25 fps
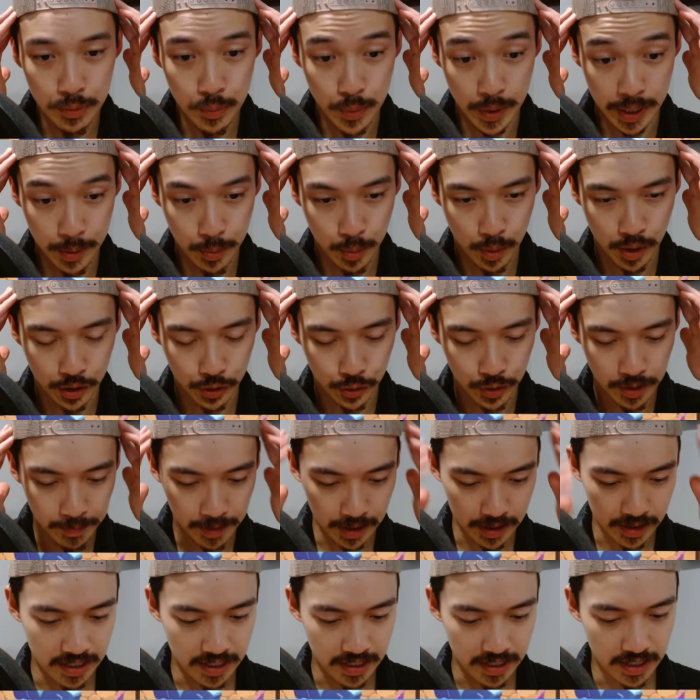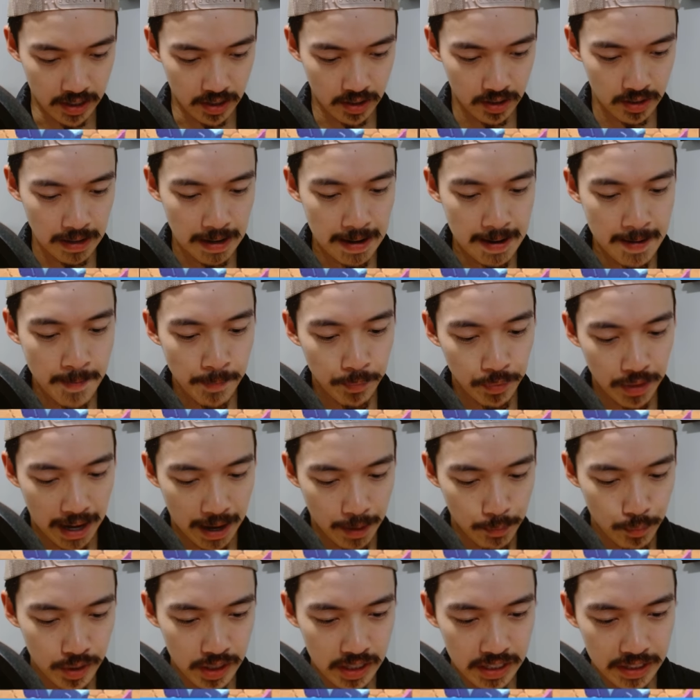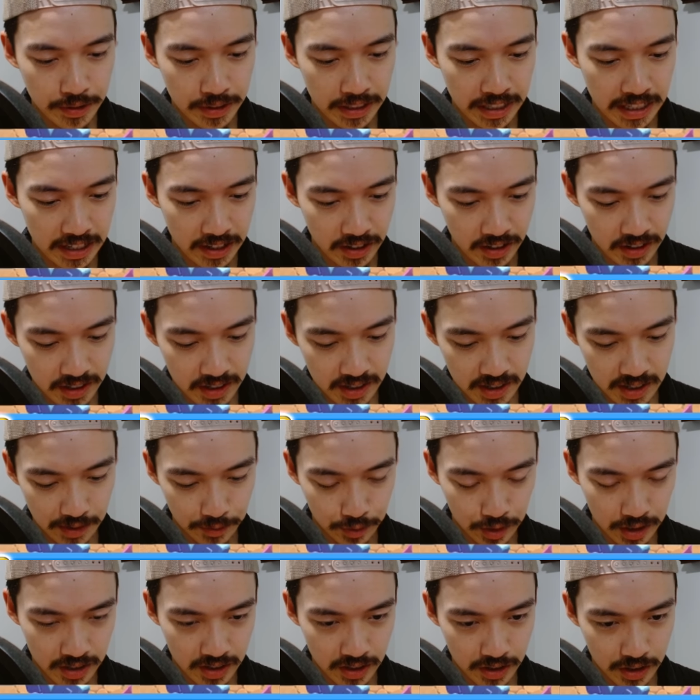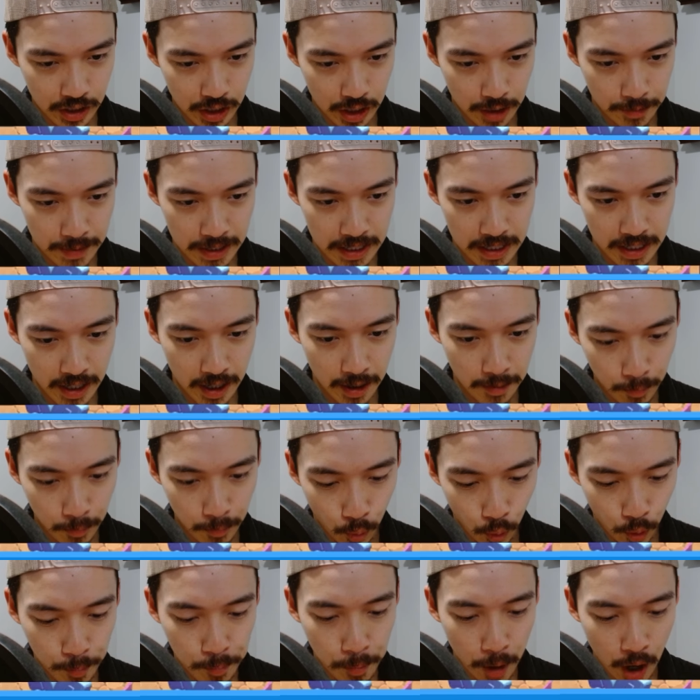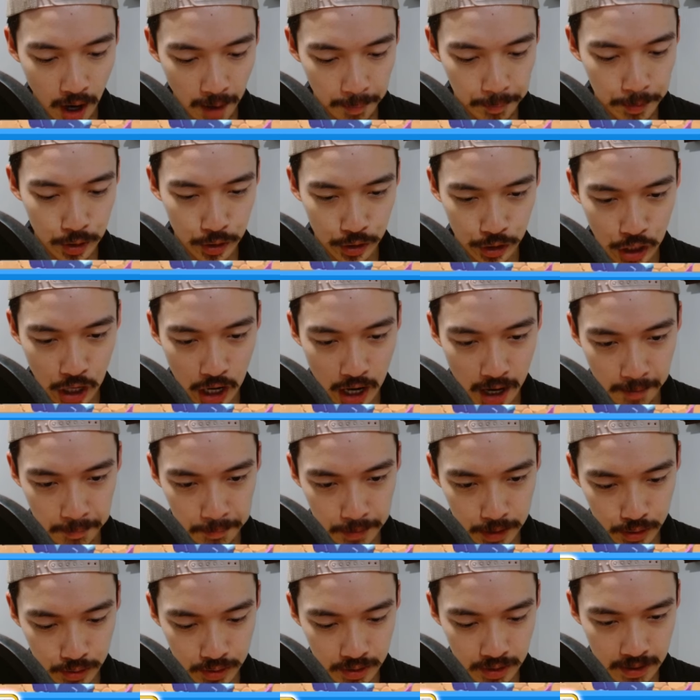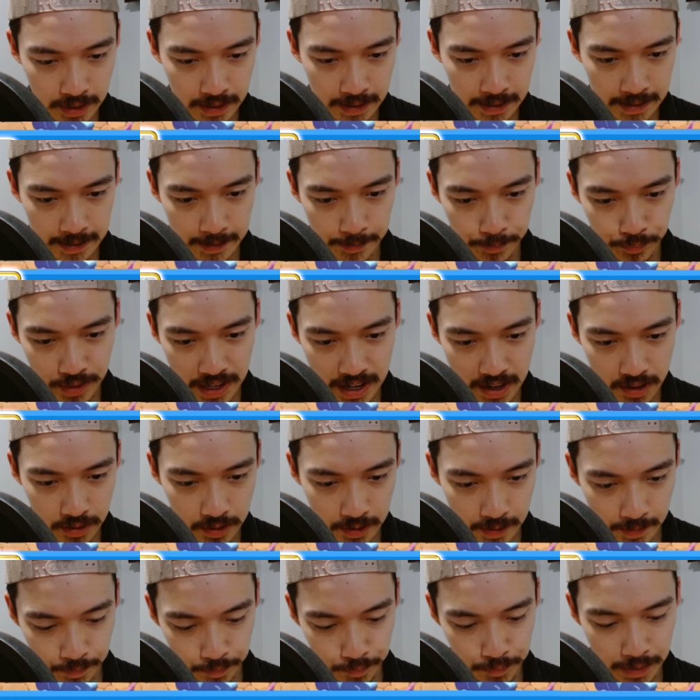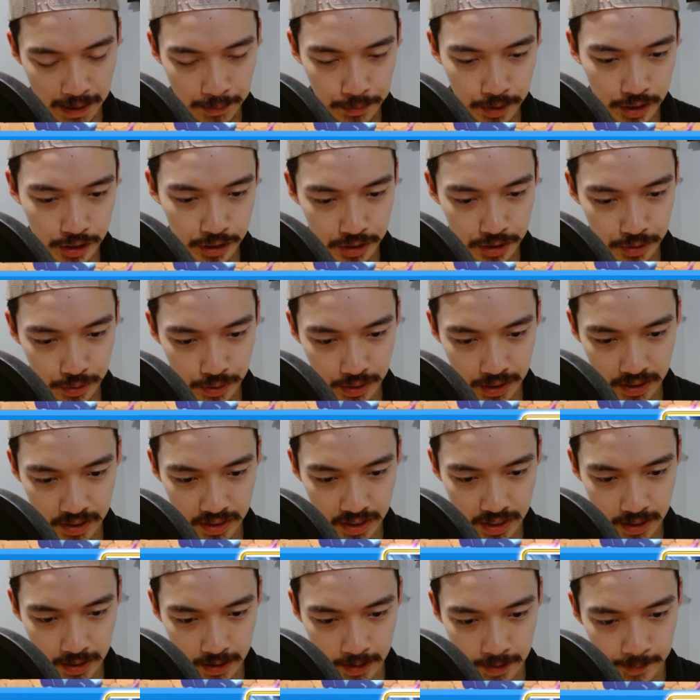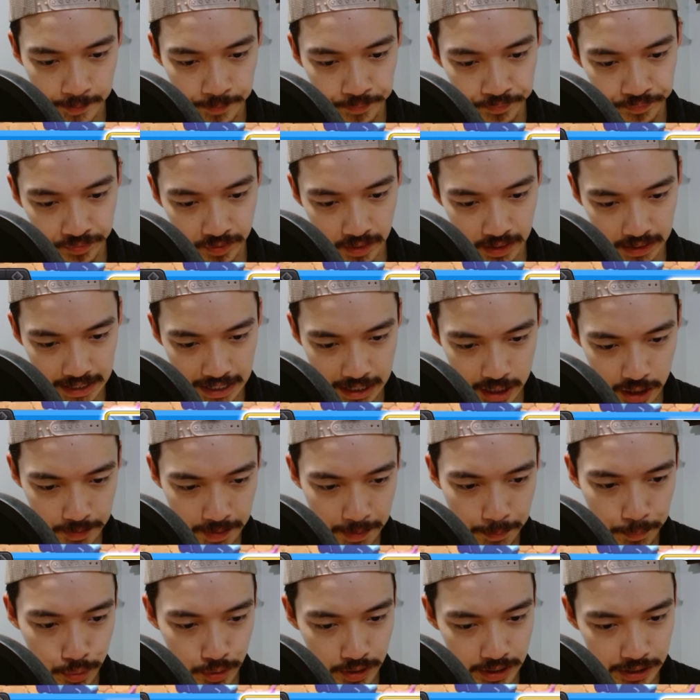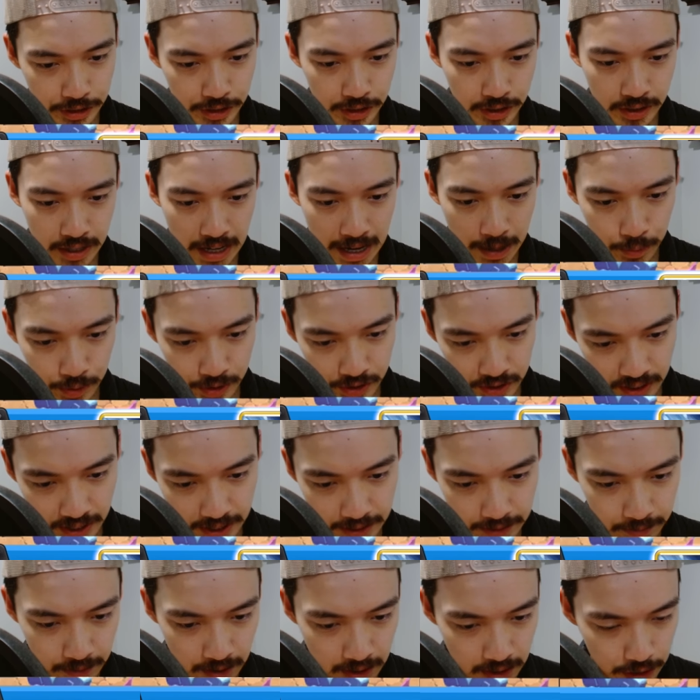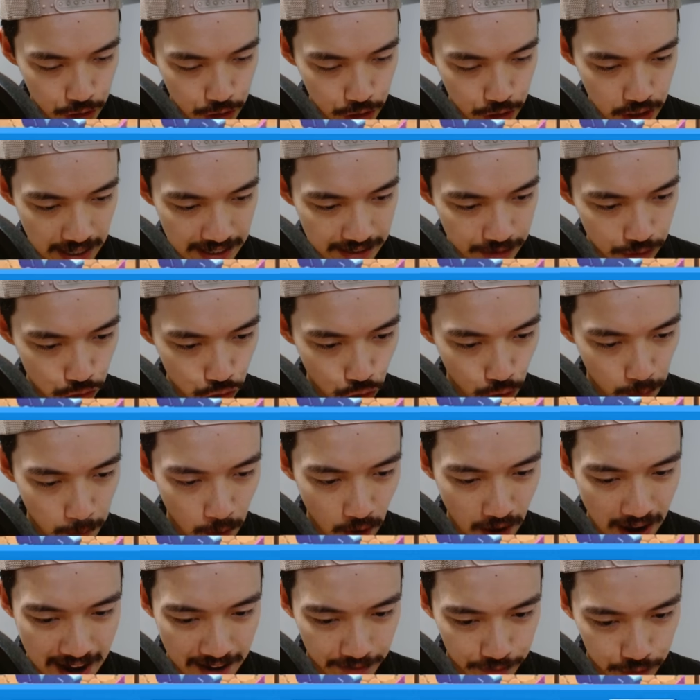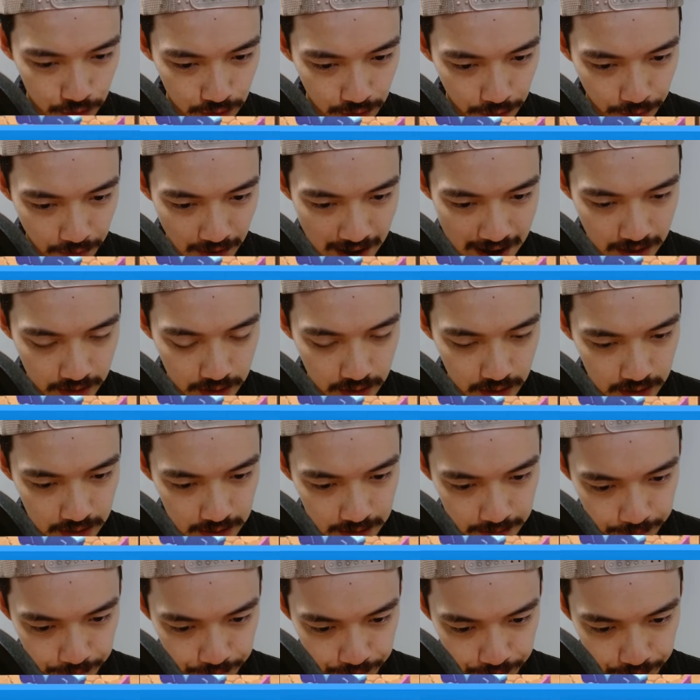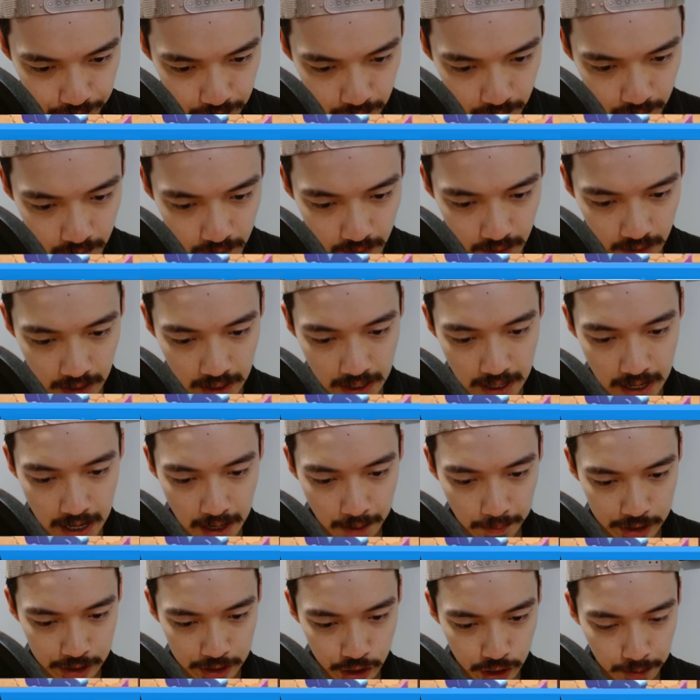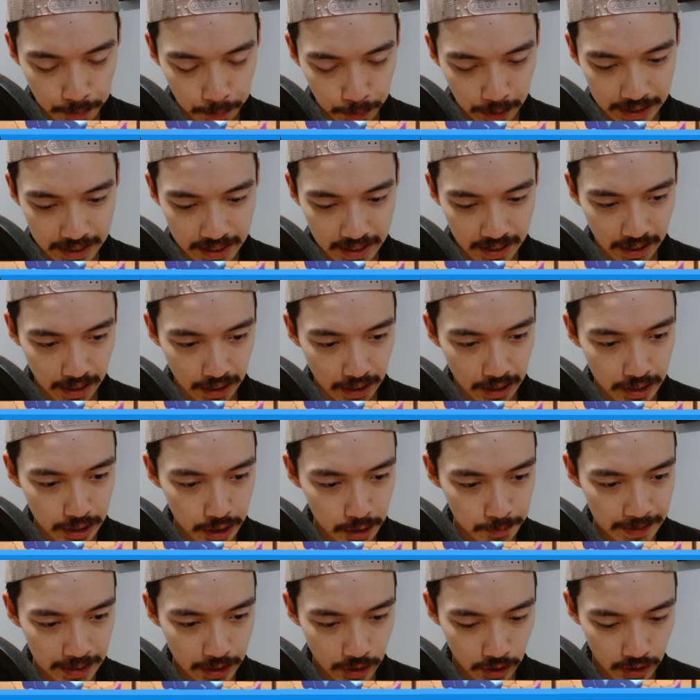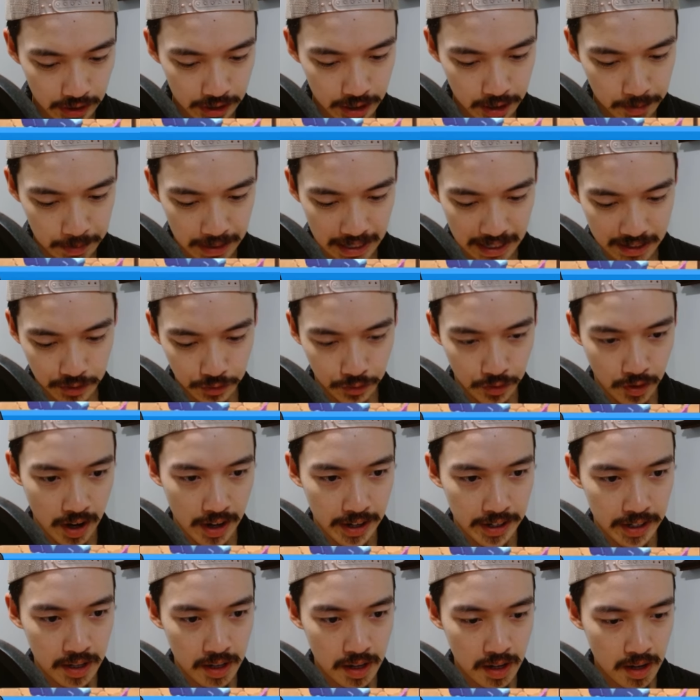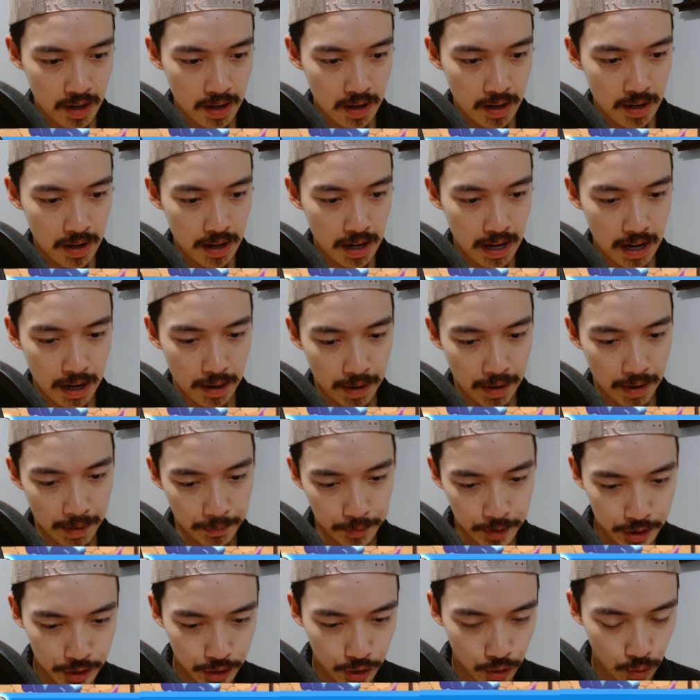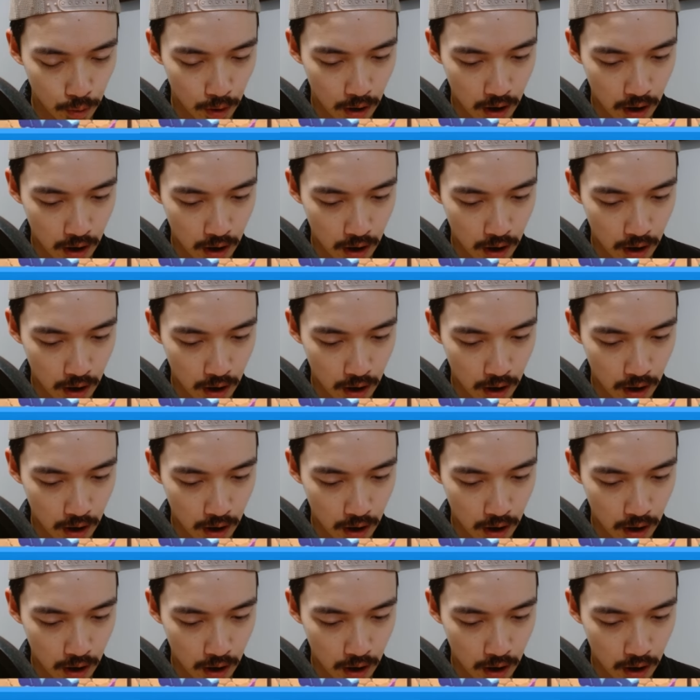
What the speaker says: reworked 3 Musketeers. I'm really curious if this is going to be a more popular combo now. But I'm going to do this here. That should be pretty good, I would say. Giant Snowball after the fact. I should have played it a little bit earlier, but that's fine. I'm going to go